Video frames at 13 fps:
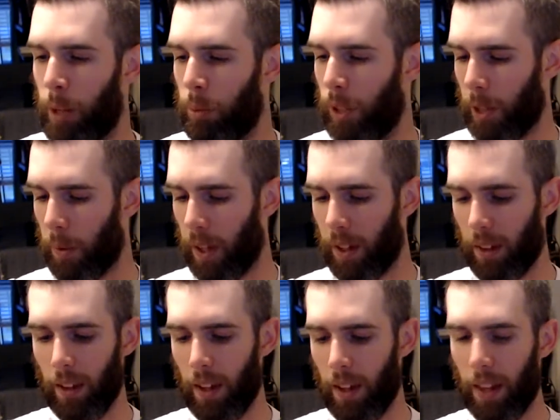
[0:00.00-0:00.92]
But anyway,
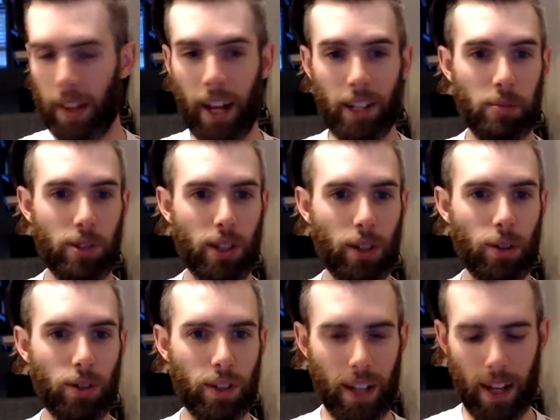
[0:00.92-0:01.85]
they had some
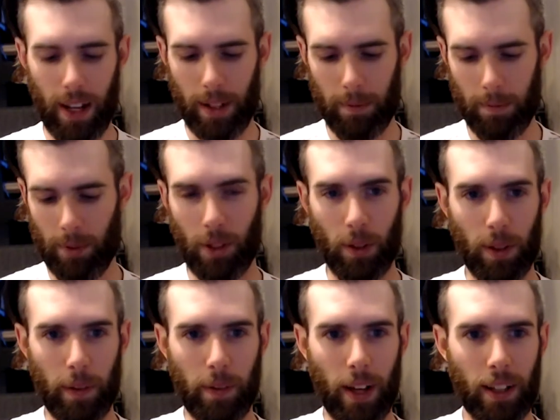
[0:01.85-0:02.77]
stickers that they had, so
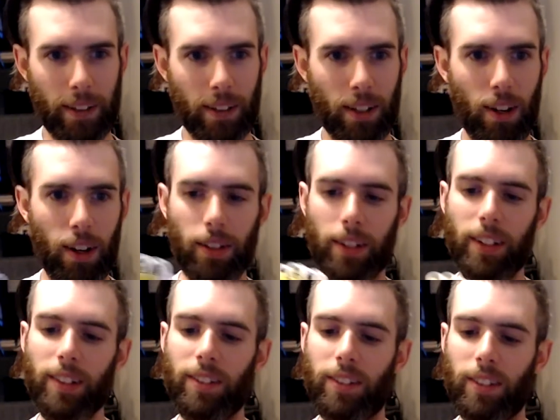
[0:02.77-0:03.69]
they've got like the
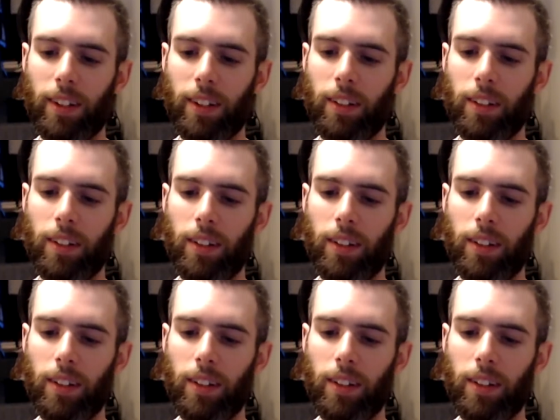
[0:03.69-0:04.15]
gauntlets, and